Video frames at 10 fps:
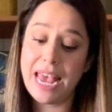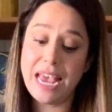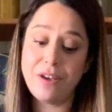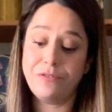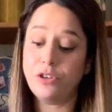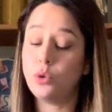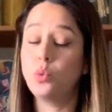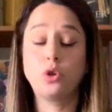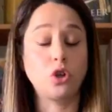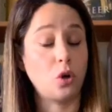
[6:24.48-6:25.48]
If
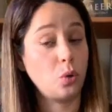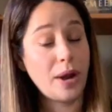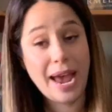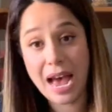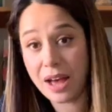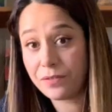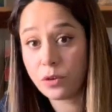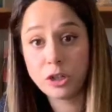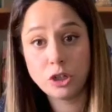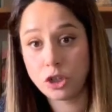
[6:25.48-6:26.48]
you don't
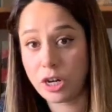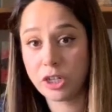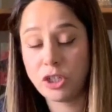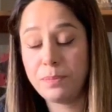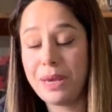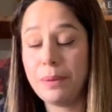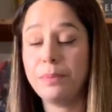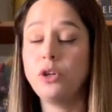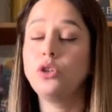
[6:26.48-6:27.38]
have construction paper,